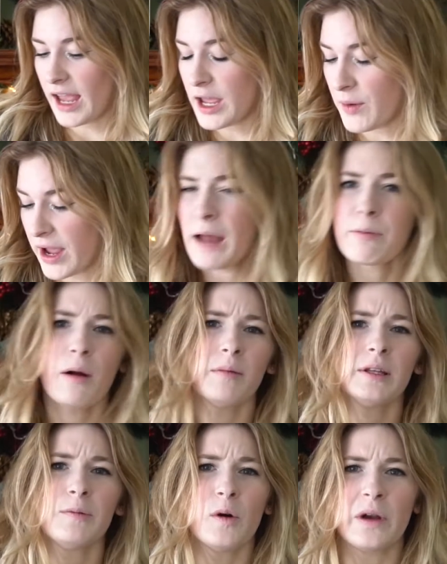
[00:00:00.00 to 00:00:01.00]
Anyway, I
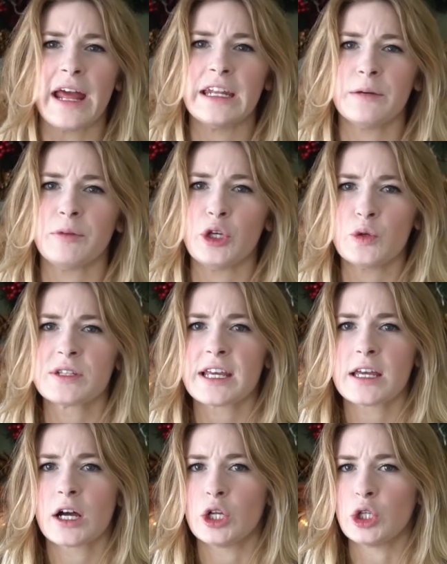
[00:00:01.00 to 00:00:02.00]
probably won't end up
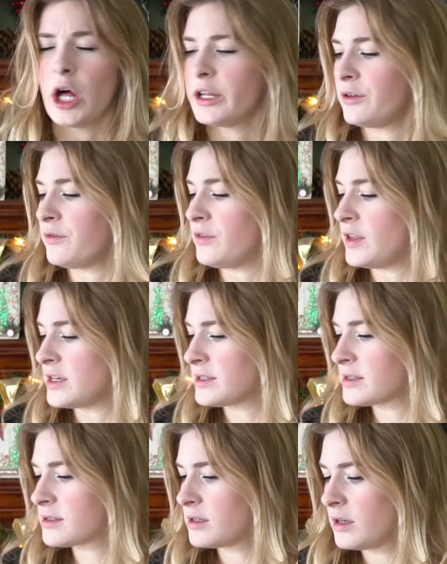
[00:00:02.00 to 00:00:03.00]
using a lot of
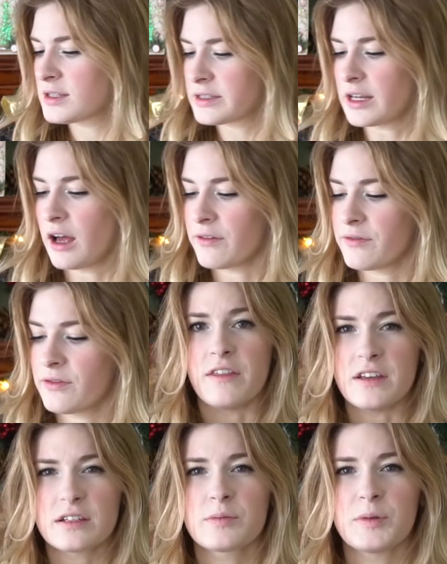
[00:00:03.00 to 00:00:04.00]
this stuff
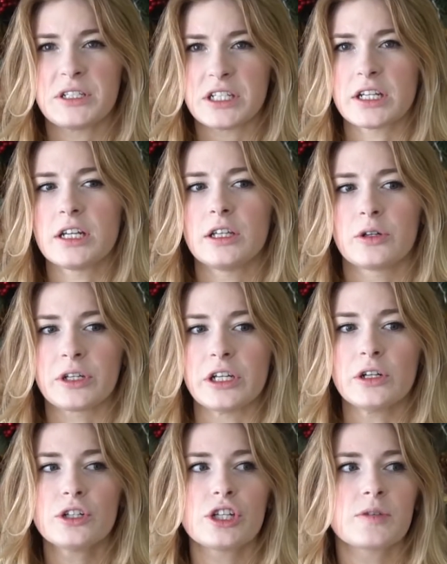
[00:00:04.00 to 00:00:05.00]
this particular
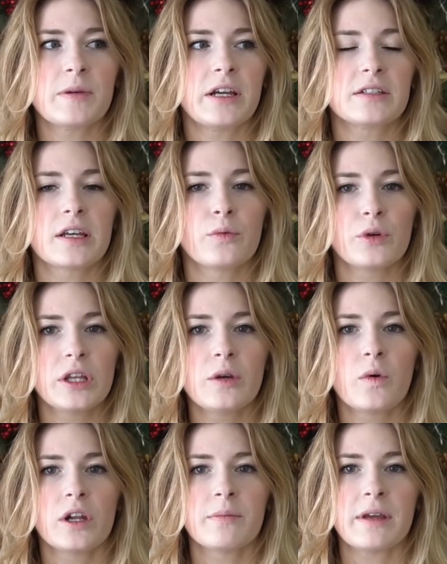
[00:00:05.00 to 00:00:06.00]
year just because I really
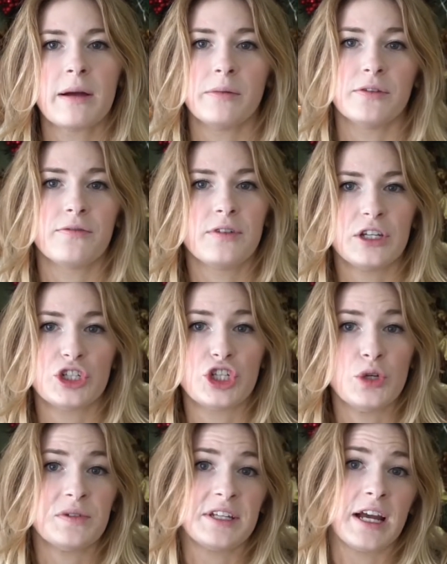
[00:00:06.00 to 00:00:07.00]
want to be able to finish
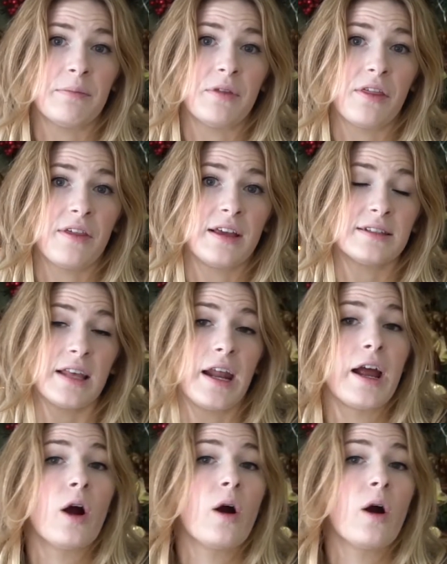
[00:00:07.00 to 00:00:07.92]
using up the things that I